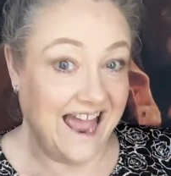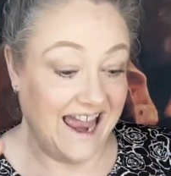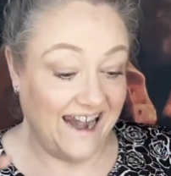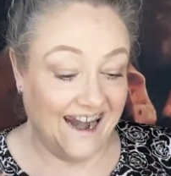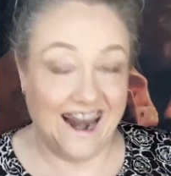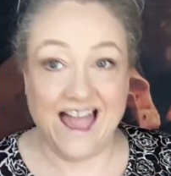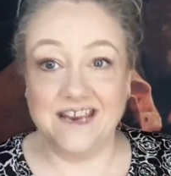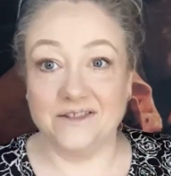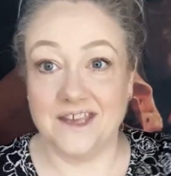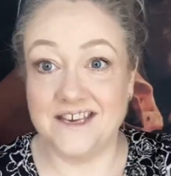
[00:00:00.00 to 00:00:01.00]
I
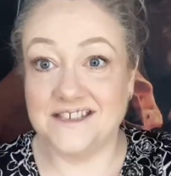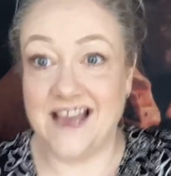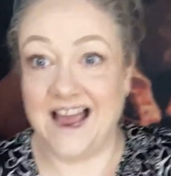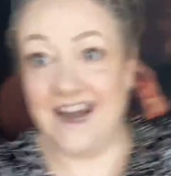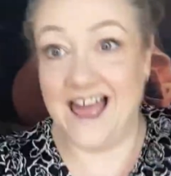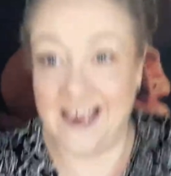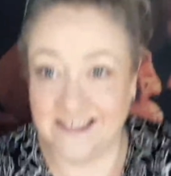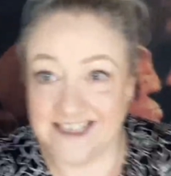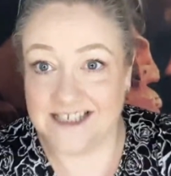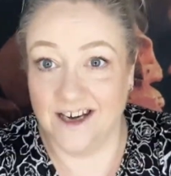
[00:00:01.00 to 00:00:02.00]
like this. I
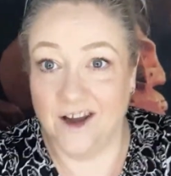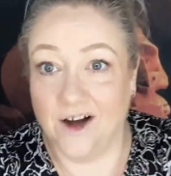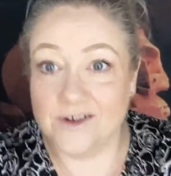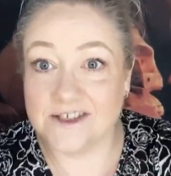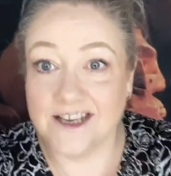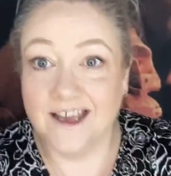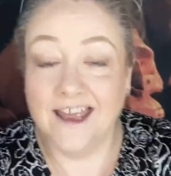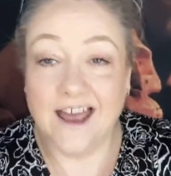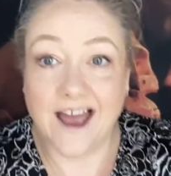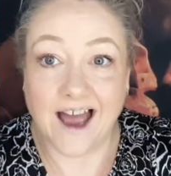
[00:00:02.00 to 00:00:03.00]
like this a lot.
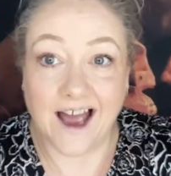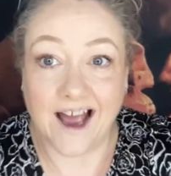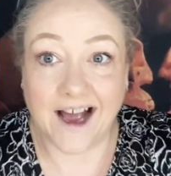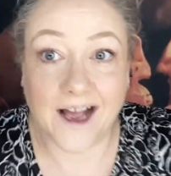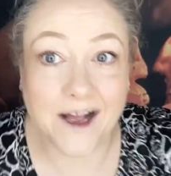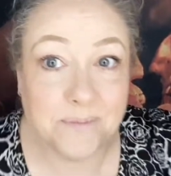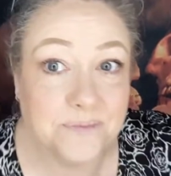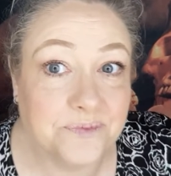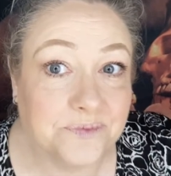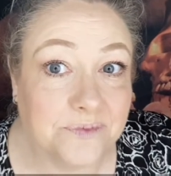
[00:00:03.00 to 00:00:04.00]

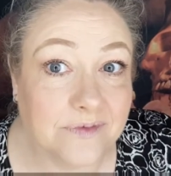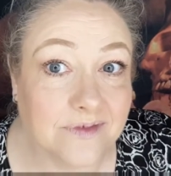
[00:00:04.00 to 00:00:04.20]
I'm